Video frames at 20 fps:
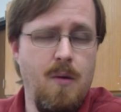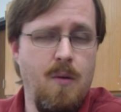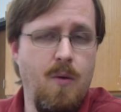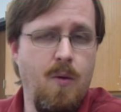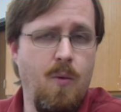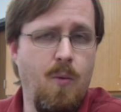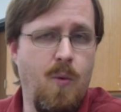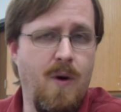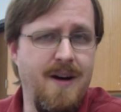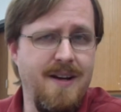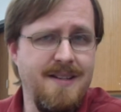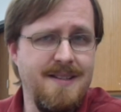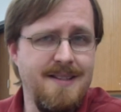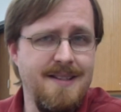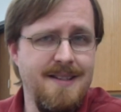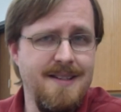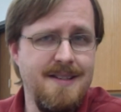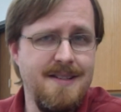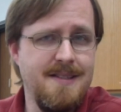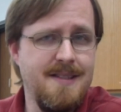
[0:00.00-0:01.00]
Well, what
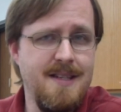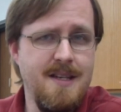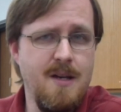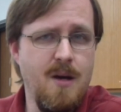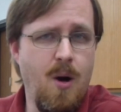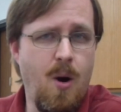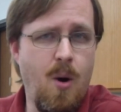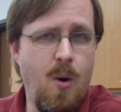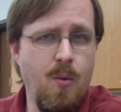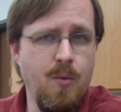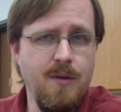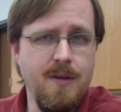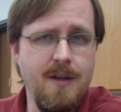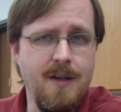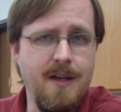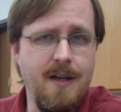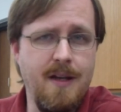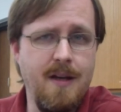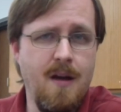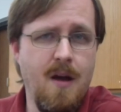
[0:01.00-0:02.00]
is the
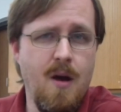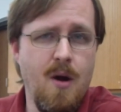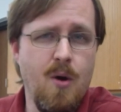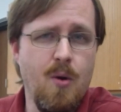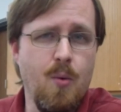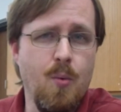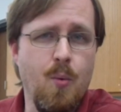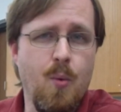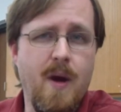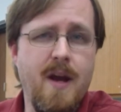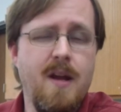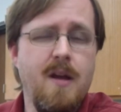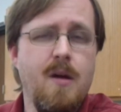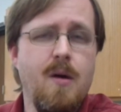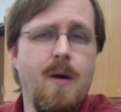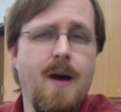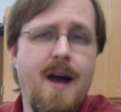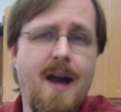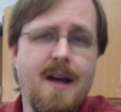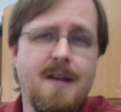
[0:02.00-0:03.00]
only
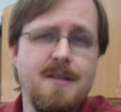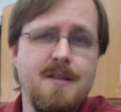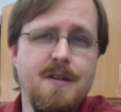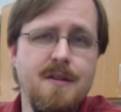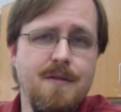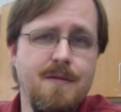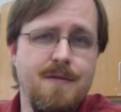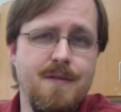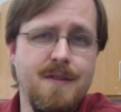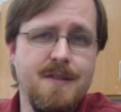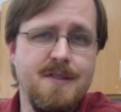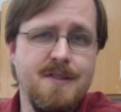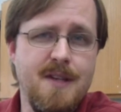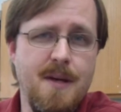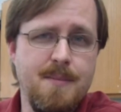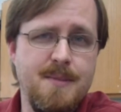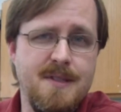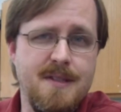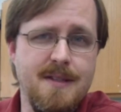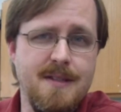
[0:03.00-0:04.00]
radioactive
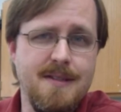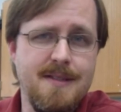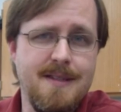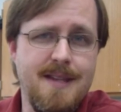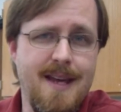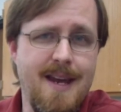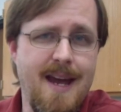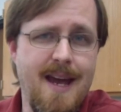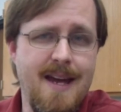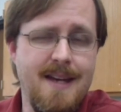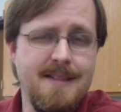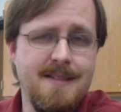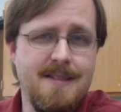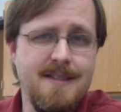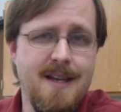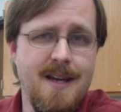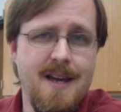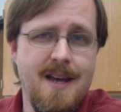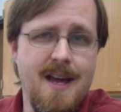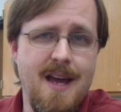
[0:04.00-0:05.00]
substance that
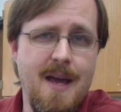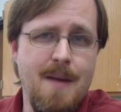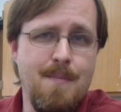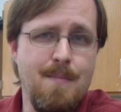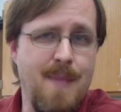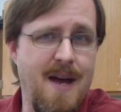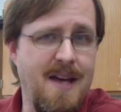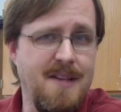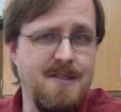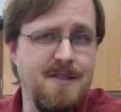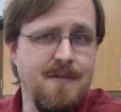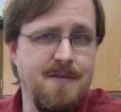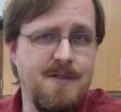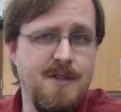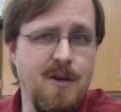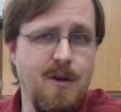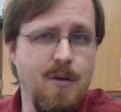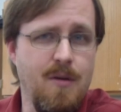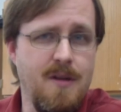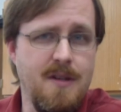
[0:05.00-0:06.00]
has a mass of
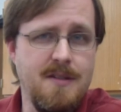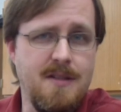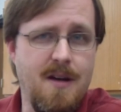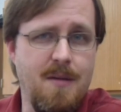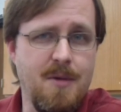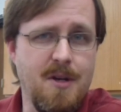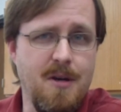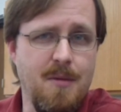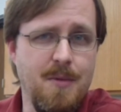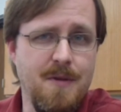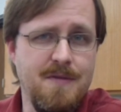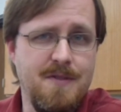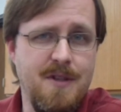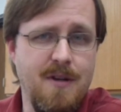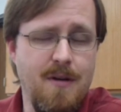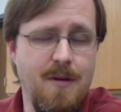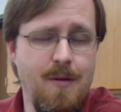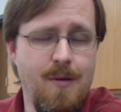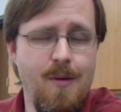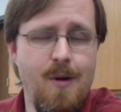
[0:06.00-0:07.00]
zero and atomic number of
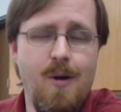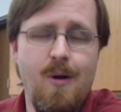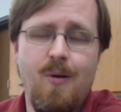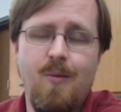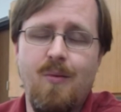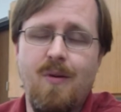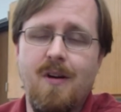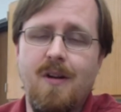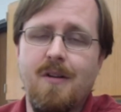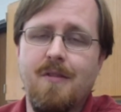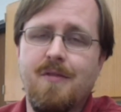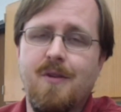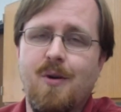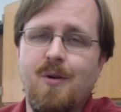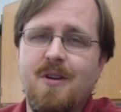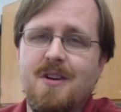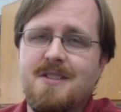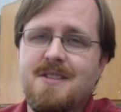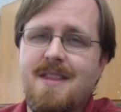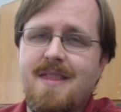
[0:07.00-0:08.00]
zero? Well, of
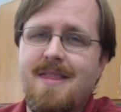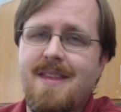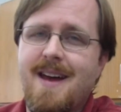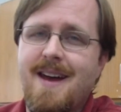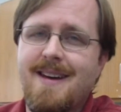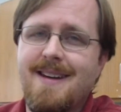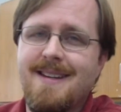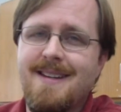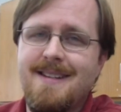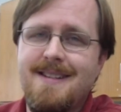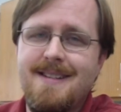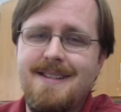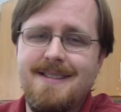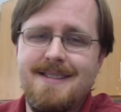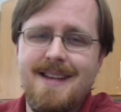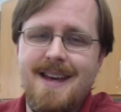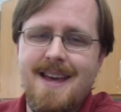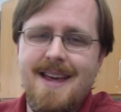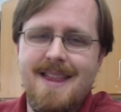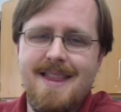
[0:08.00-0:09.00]
course, that
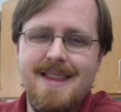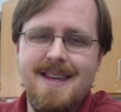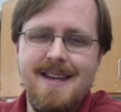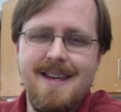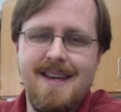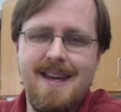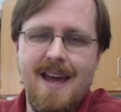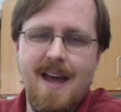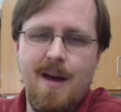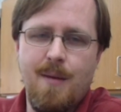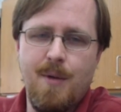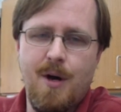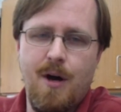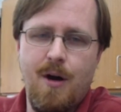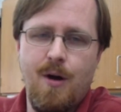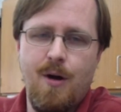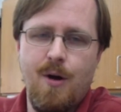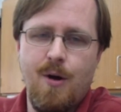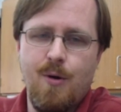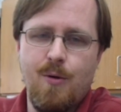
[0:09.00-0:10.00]
is the
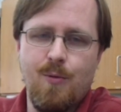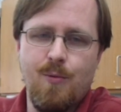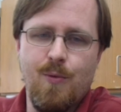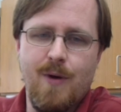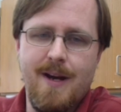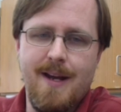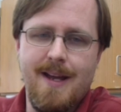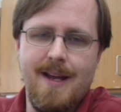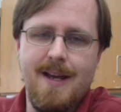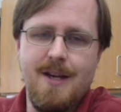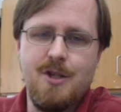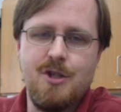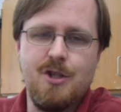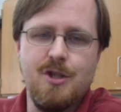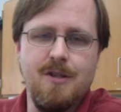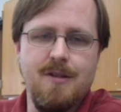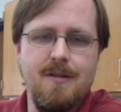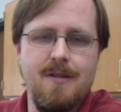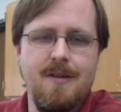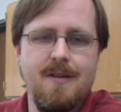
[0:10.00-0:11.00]
gamma
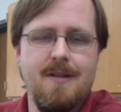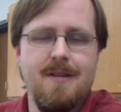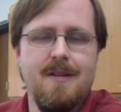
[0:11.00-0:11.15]
radiation.